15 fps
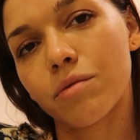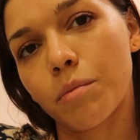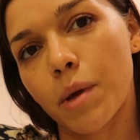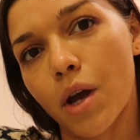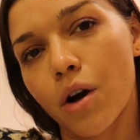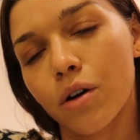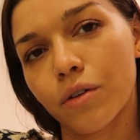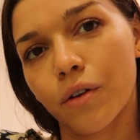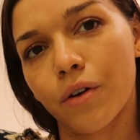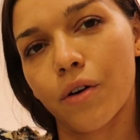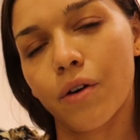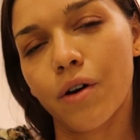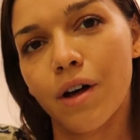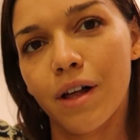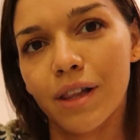for me.
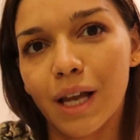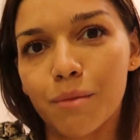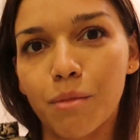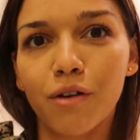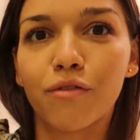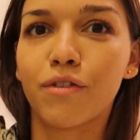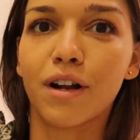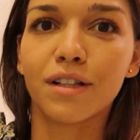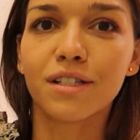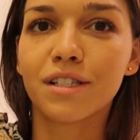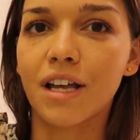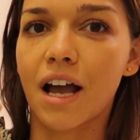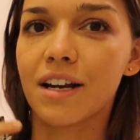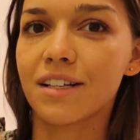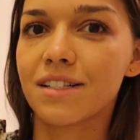Although like my friend
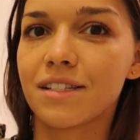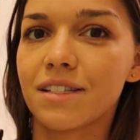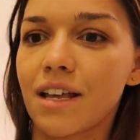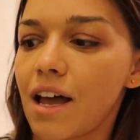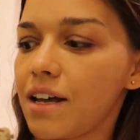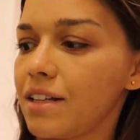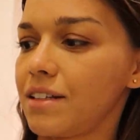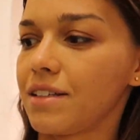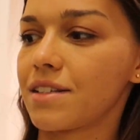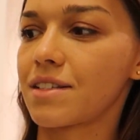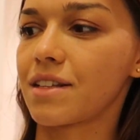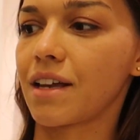stylist said this,